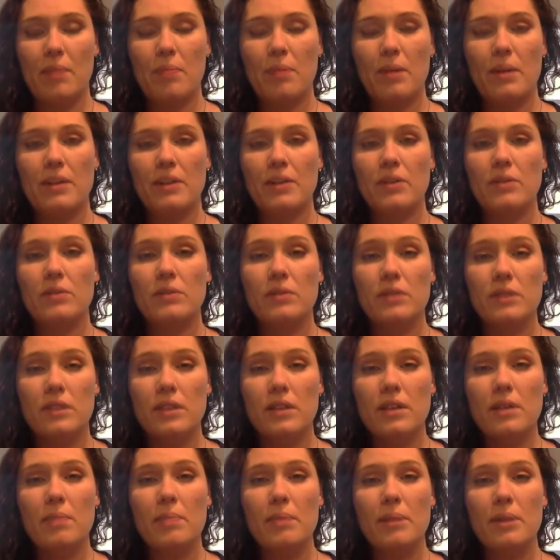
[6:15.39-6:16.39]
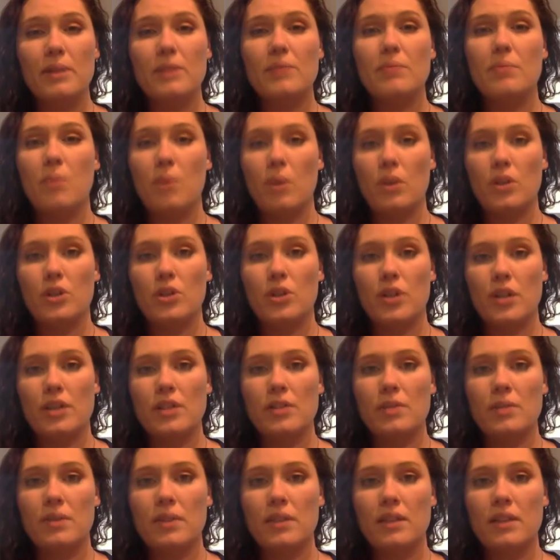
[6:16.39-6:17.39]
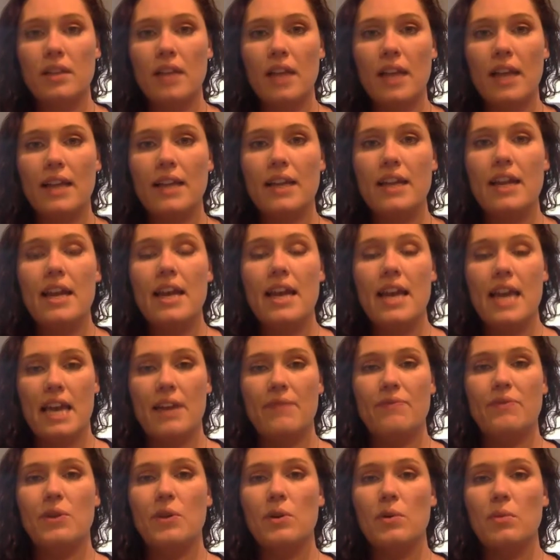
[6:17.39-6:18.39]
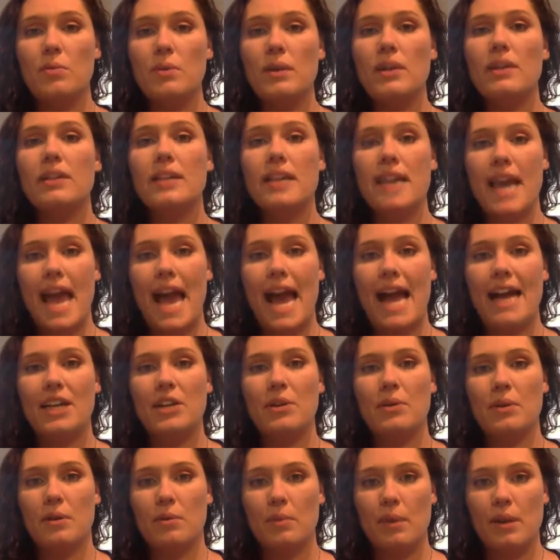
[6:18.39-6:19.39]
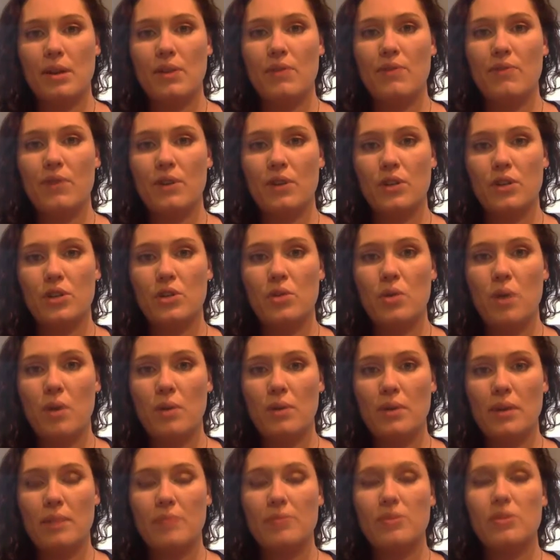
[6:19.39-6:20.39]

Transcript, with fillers: But you're going to build more trust with the client if you're really accurate when you first quote them.